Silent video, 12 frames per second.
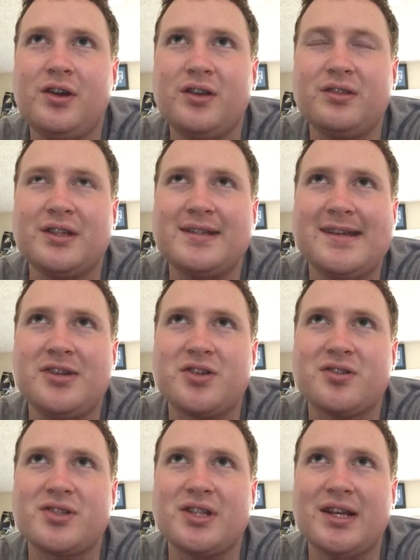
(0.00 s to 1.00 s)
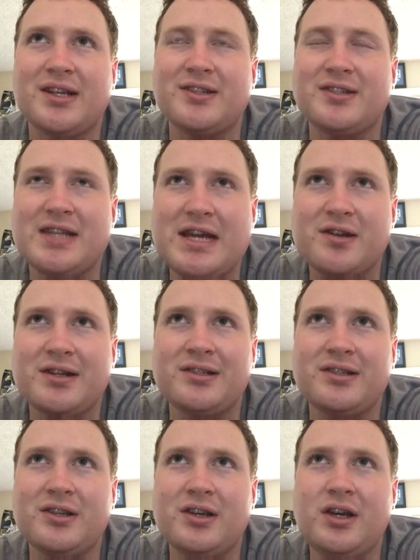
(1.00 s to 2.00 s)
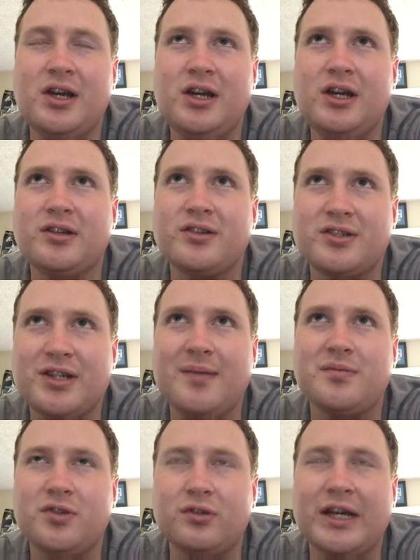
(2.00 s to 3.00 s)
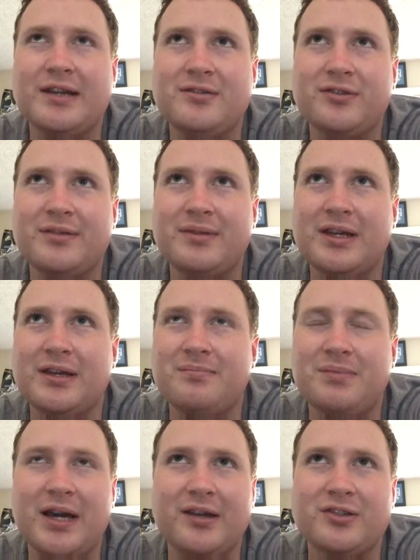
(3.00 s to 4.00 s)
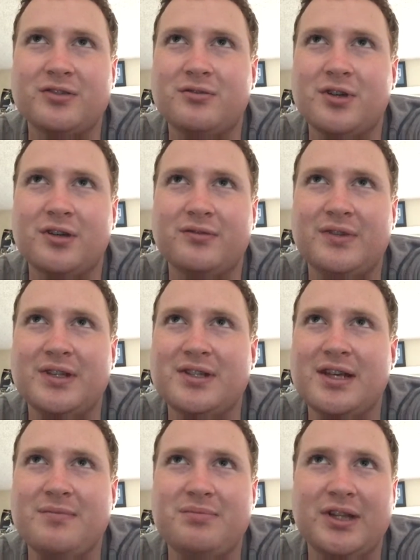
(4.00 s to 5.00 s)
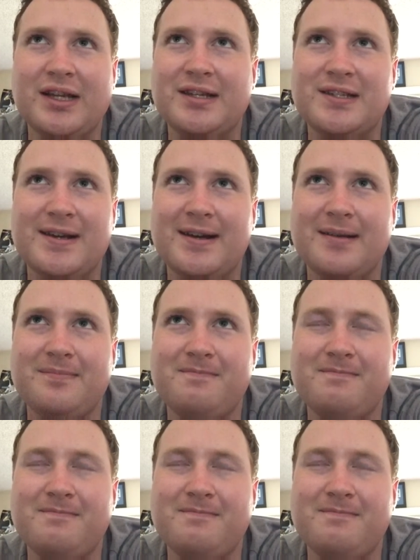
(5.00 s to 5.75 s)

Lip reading: The teacher says, "Darius, stop daydreaming, get back to work. This ain't playtime."